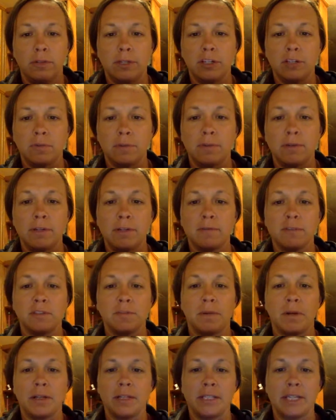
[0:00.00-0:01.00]
Here's my reading
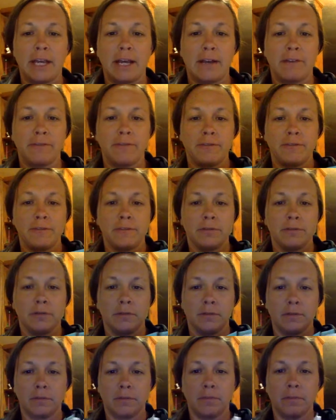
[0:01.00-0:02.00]
response half.
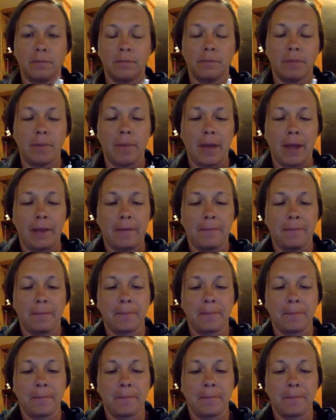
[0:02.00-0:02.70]
Bye-bye.